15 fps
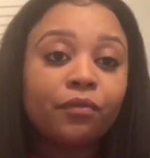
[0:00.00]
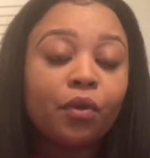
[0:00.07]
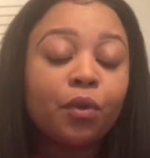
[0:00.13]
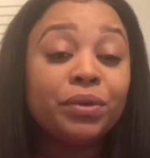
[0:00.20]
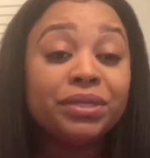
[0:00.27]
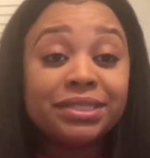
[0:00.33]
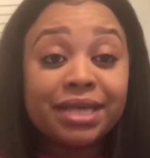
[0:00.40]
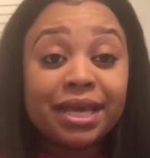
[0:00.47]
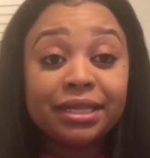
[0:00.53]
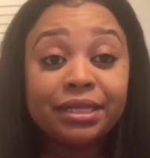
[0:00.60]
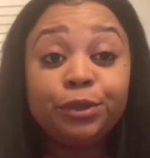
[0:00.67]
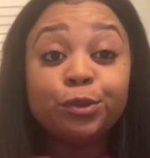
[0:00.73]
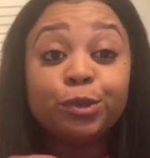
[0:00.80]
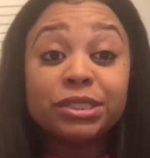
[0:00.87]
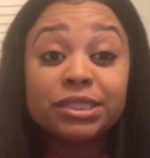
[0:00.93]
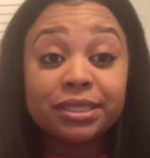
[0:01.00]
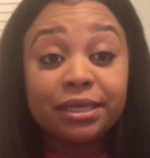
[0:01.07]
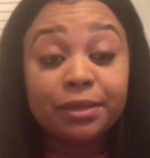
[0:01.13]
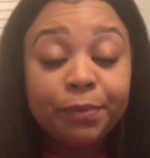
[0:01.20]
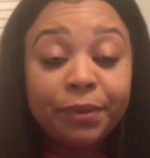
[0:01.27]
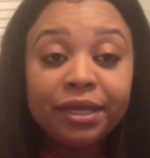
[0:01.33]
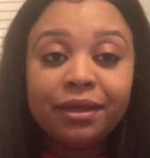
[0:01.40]
When Zaylee was
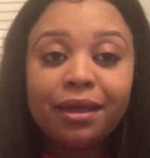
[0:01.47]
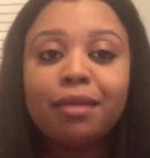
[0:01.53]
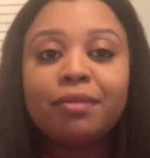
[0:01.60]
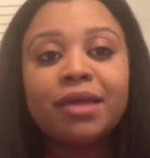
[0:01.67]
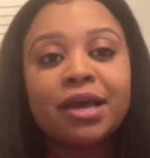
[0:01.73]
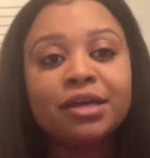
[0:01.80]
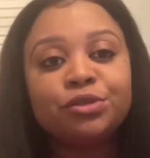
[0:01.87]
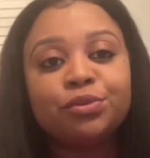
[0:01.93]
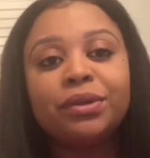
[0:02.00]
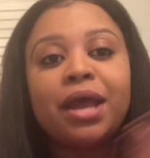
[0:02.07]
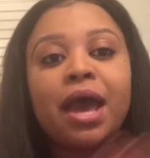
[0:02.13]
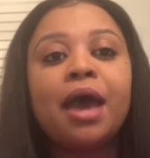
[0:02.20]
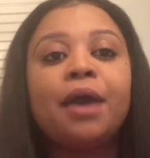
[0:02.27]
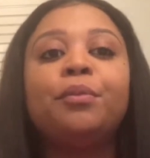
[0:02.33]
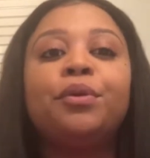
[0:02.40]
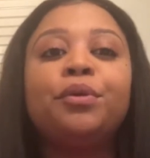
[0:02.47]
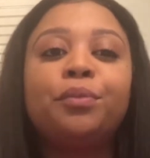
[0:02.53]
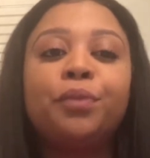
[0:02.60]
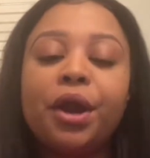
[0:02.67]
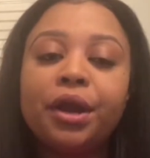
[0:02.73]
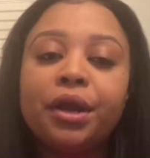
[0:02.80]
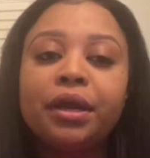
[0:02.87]
sleeping, that's when I
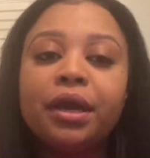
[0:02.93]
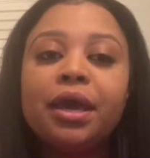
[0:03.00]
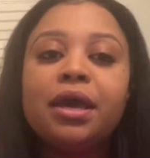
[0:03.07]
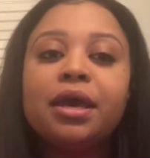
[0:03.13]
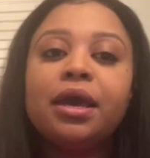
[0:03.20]
would work.